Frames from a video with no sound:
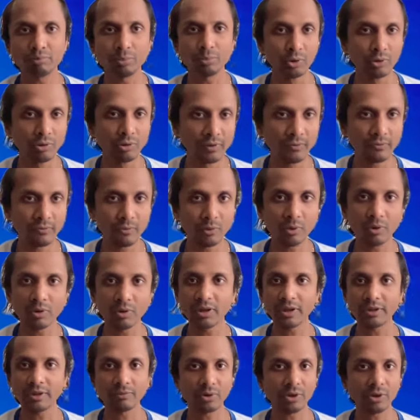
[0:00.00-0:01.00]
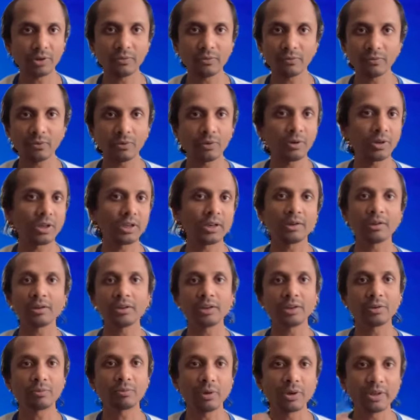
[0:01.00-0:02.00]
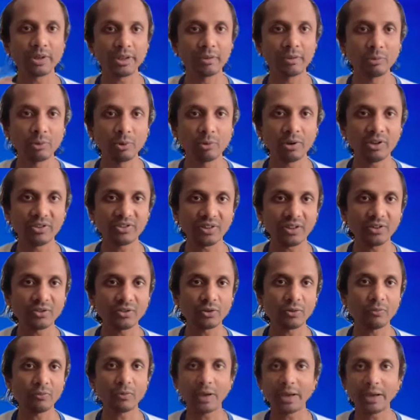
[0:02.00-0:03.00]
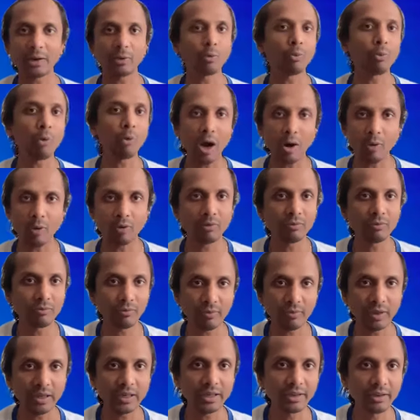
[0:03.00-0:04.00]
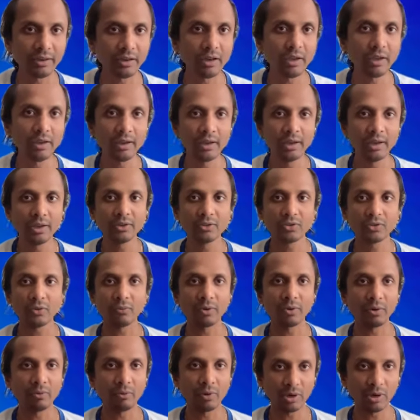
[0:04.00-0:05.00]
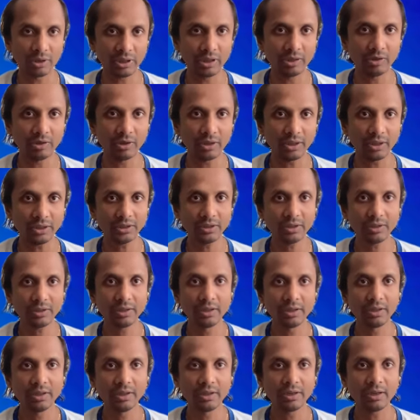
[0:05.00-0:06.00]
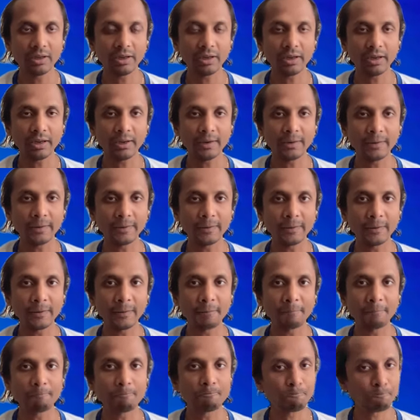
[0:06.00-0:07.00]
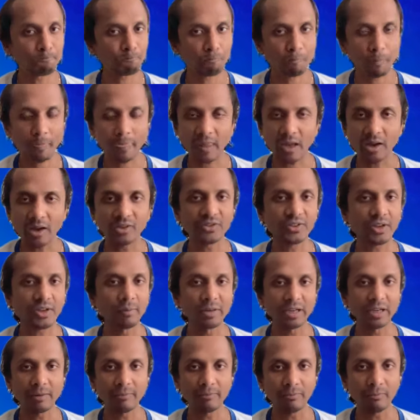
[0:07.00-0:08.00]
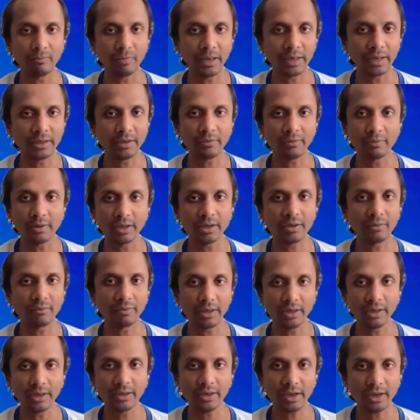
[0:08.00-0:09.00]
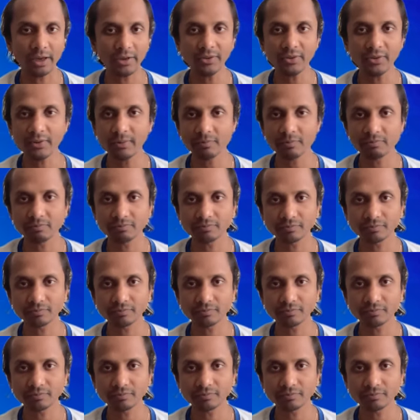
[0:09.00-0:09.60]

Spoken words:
beautiful and wonderful, and it will give you a sense of like wow feeling. So we're working on it, and it's coming up very, very, very nice.